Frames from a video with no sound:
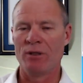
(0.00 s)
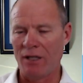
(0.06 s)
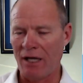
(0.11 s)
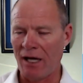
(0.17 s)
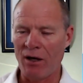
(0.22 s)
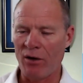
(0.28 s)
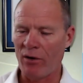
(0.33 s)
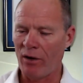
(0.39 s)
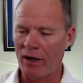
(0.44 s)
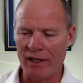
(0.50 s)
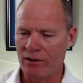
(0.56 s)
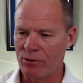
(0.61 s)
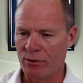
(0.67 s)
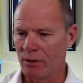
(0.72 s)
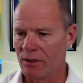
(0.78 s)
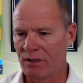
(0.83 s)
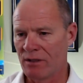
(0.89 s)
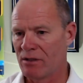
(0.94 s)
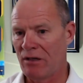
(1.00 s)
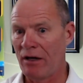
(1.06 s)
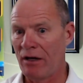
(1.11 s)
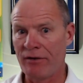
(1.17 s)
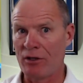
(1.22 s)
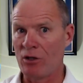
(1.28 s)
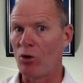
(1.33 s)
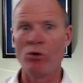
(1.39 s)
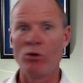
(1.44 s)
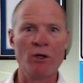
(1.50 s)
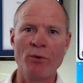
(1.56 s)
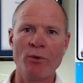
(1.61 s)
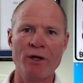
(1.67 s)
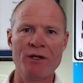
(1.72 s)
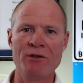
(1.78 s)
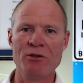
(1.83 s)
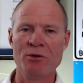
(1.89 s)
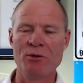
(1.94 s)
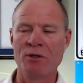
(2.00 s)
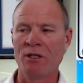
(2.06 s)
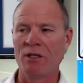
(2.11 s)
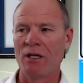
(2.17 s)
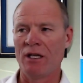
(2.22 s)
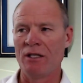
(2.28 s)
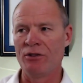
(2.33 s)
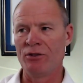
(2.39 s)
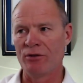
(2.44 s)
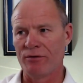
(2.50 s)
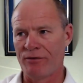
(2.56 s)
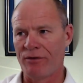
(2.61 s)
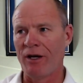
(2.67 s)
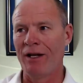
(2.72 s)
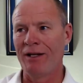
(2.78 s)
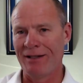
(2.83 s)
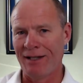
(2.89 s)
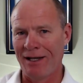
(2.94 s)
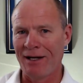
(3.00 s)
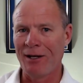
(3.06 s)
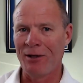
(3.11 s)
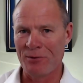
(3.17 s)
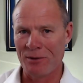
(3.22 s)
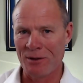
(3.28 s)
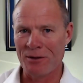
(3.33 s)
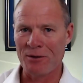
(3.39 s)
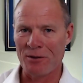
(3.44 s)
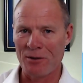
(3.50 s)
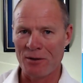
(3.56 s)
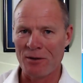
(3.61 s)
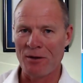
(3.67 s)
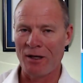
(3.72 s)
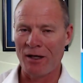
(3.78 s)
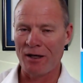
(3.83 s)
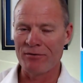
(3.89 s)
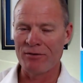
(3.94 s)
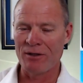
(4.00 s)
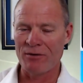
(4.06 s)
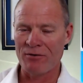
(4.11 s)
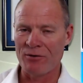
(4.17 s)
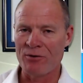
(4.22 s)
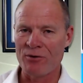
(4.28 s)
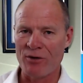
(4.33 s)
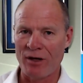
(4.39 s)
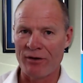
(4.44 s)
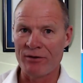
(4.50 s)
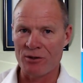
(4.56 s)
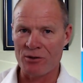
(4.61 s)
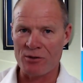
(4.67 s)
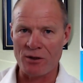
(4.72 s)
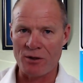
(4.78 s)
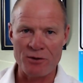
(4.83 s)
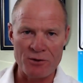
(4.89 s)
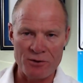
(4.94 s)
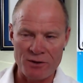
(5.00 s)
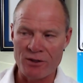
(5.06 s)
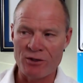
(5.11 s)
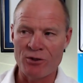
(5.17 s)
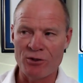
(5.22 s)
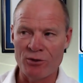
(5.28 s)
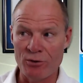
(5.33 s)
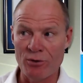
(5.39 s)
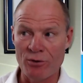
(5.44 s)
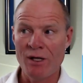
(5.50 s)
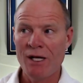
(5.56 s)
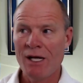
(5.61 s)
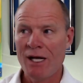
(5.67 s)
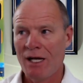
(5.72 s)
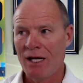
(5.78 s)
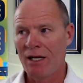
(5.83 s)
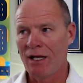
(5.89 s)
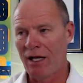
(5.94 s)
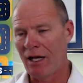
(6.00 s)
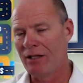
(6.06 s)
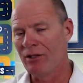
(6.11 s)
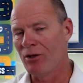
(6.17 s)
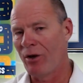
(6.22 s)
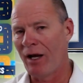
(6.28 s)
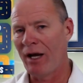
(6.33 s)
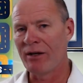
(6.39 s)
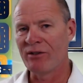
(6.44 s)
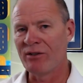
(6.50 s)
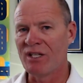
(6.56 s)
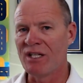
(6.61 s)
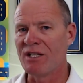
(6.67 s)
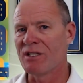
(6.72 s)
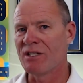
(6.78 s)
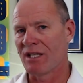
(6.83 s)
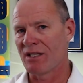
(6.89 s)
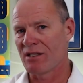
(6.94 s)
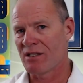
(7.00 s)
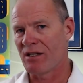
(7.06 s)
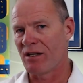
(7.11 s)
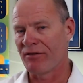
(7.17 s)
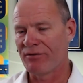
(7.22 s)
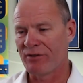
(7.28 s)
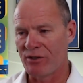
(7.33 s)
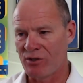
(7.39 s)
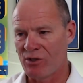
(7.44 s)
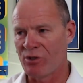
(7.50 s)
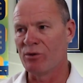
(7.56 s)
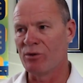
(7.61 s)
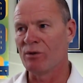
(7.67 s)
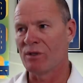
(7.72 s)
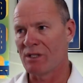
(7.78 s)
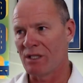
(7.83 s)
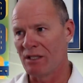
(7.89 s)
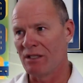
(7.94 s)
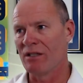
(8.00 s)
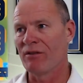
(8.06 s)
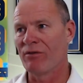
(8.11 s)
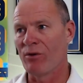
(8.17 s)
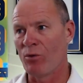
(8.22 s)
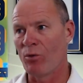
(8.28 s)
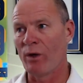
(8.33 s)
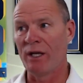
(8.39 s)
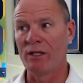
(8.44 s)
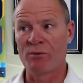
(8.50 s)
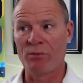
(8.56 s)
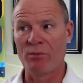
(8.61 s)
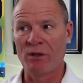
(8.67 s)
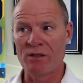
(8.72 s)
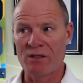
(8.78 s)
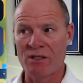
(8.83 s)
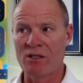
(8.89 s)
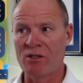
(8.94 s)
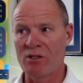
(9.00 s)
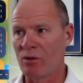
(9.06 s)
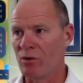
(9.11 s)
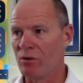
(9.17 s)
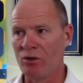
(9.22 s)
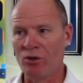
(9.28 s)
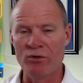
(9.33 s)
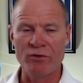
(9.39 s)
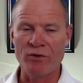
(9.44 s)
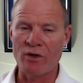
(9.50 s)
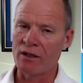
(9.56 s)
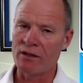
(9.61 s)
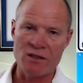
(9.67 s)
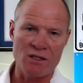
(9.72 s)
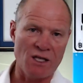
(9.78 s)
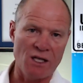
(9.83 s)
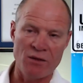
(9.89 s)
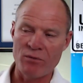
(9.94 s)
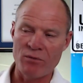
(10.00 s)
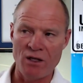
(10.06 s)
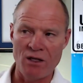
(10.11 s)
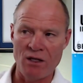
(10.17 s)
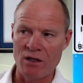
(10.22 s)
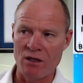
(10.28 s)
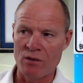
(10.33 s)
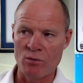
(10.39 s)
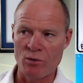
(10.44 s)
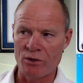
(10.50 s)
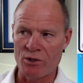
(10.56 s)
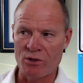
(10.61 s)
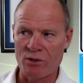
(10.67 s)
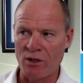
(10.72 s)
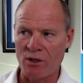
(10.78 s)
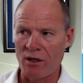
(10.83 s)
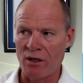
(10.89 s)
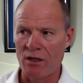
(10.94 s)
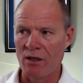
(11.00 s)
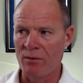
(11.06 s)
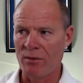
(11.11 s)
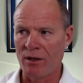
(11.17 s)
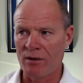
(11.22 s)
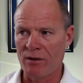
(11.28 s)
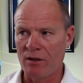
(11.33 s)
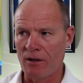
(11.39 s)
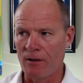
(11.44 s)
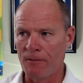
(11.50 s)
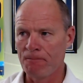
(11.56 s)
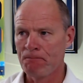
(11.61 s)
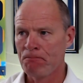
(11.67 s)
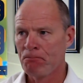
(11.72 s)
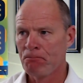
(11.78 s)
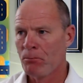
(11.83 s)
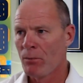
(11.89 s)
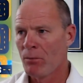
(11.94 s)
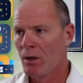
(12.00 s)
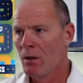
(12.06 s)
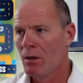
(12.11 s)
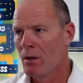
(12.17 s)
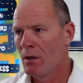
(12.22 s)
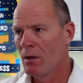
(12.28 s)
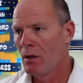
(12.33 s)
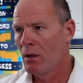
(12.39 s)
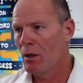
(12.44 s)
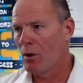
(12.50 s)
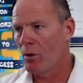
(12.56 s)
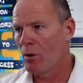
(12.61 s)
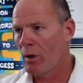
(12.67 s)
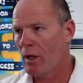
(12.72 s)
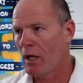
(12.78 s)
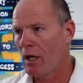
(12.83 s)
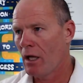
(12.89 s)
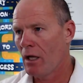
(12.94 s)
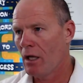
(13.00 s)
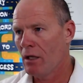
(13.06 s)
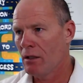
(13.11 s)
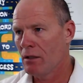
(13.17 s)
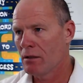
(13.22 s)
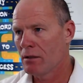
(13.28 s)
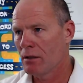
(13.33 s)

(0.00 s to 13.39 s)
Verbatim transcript: And how I do it is not the only way to do it, and you'll find that out, that there are a lot of different driving instructors that do, you know, how to teach that stuff to students in different ways. But essentially, you've got the same thing in what you're talking about here. Okay.